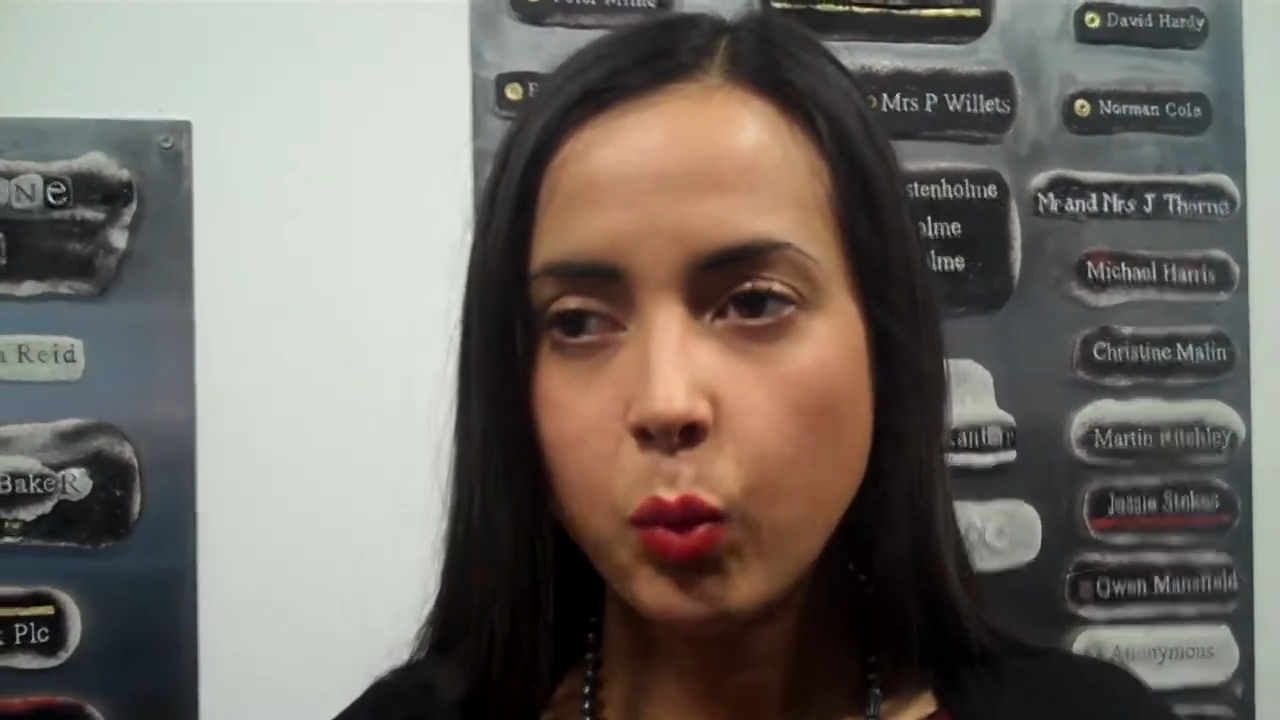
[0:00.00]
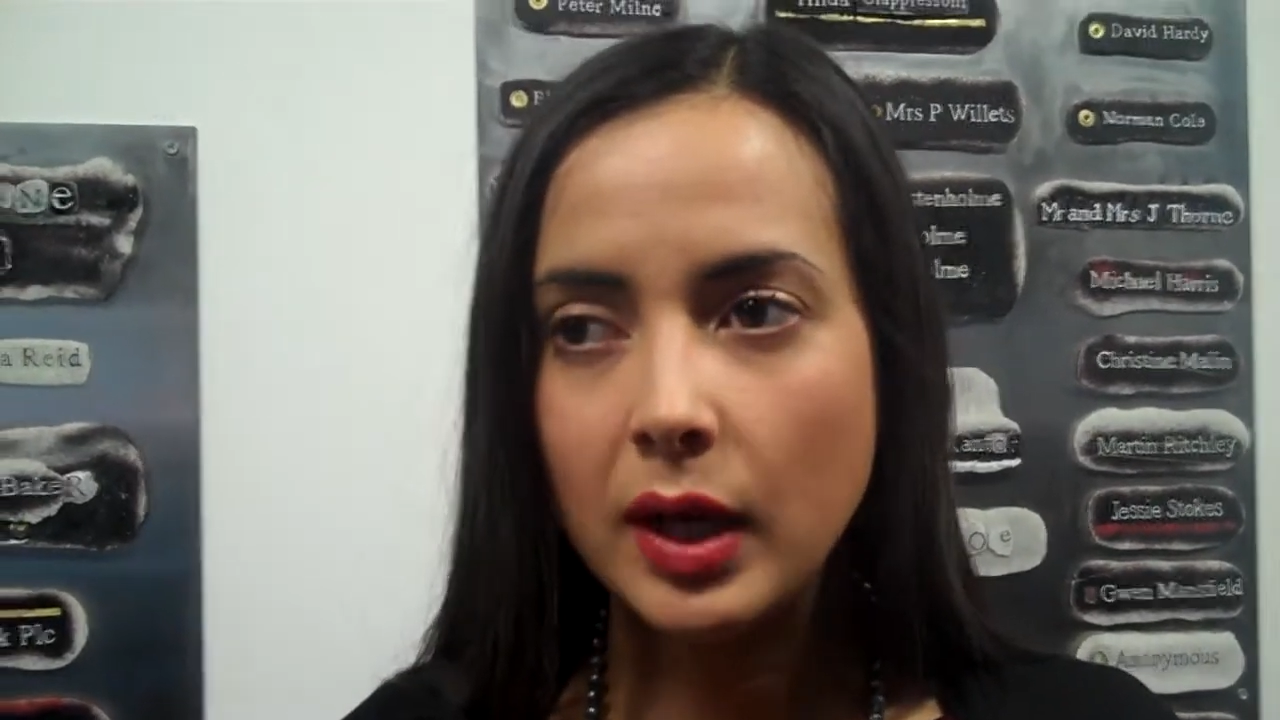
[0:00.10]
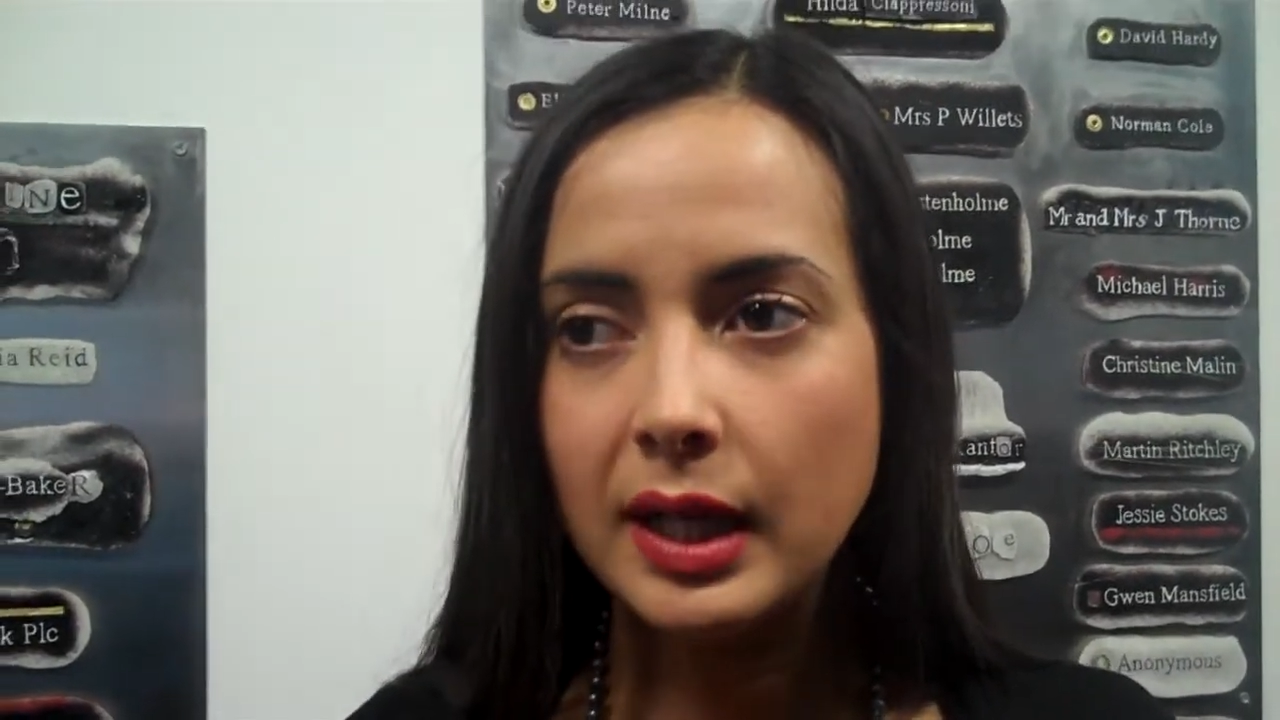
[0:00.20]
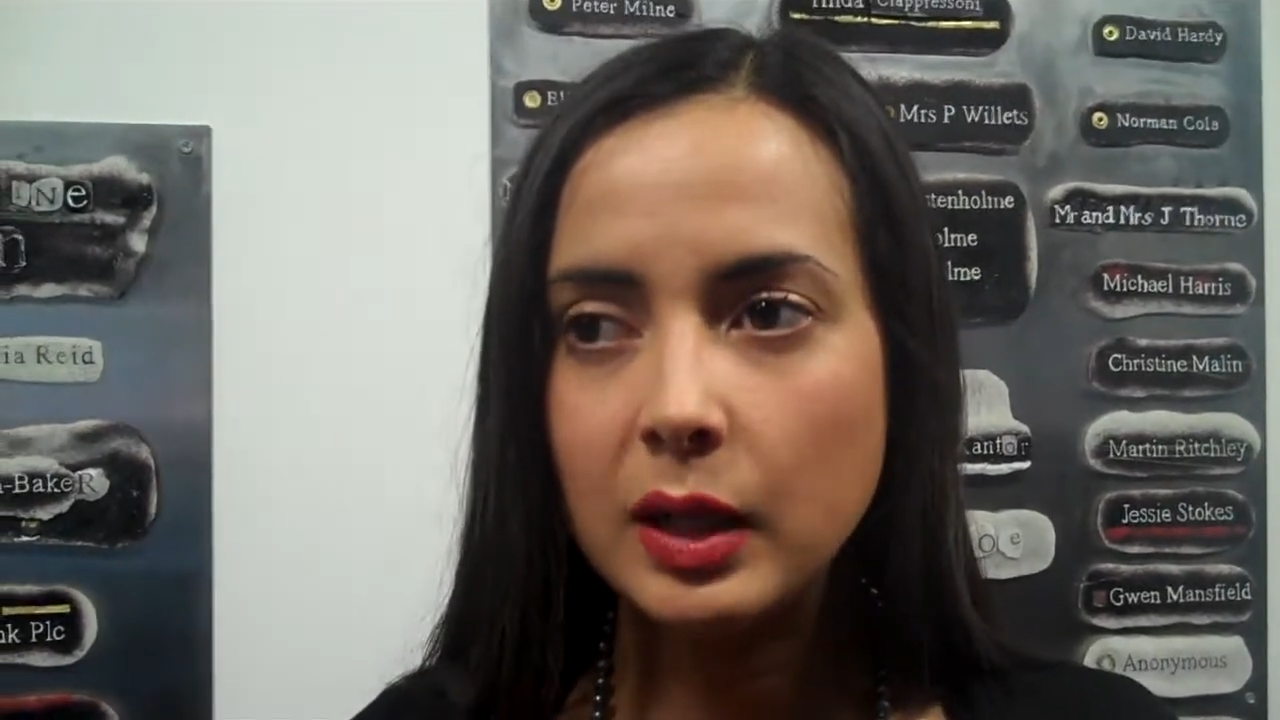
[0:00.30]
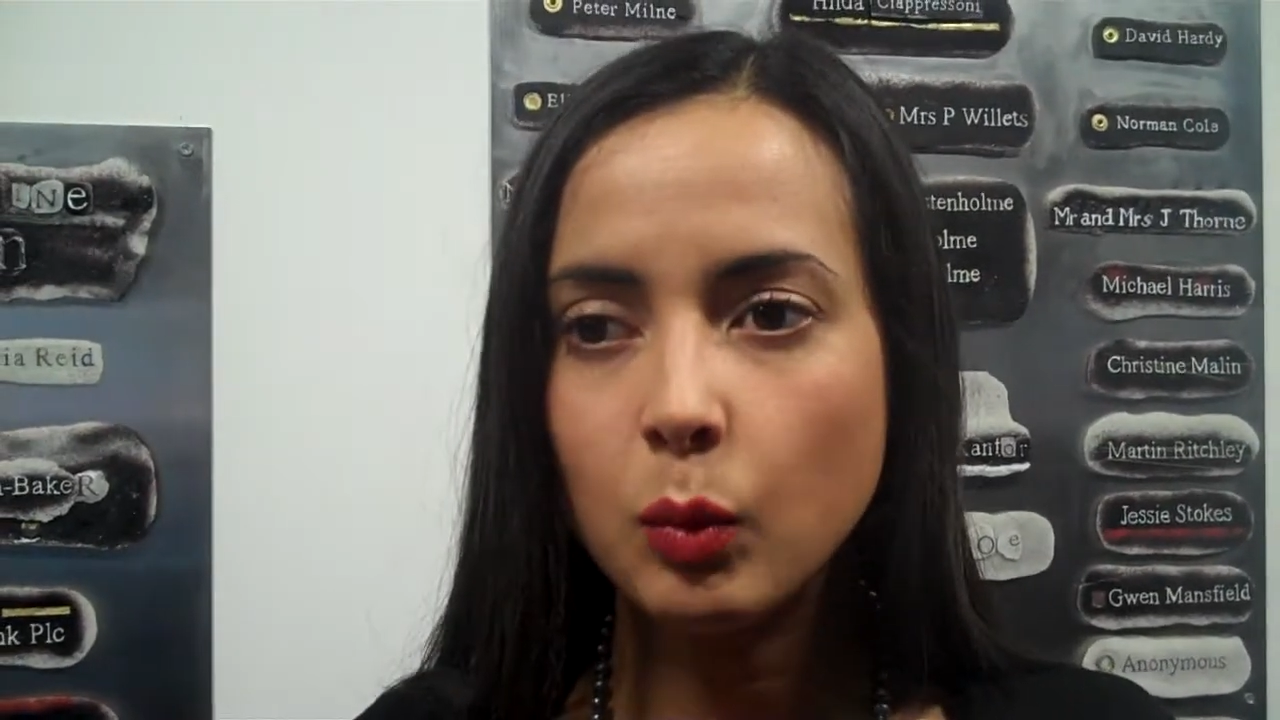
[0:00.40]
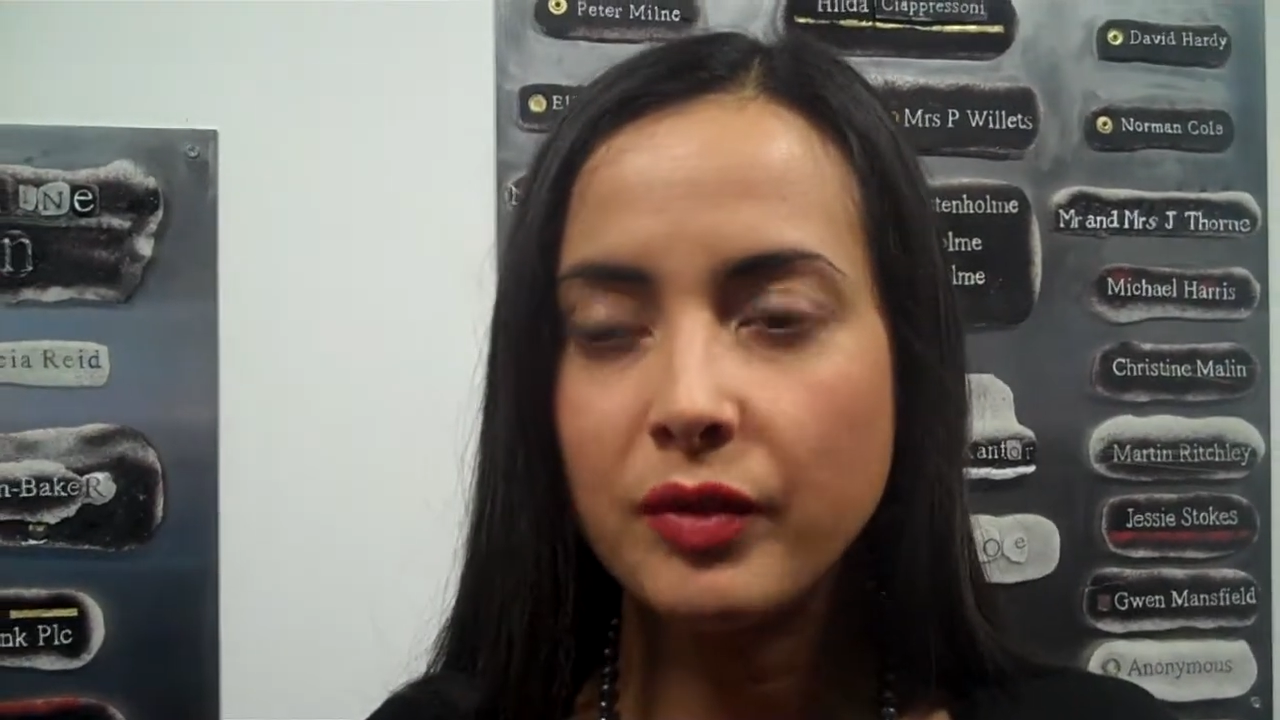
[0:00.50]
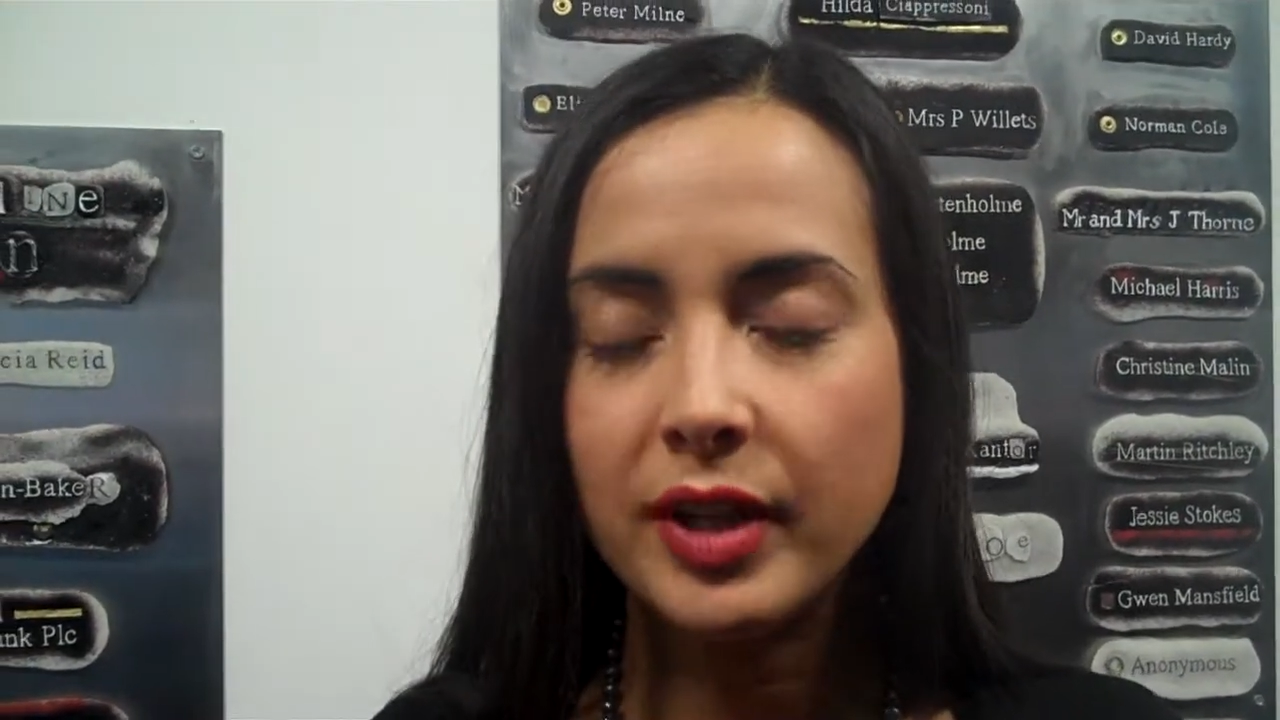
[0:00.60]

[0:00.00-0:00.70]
Well, we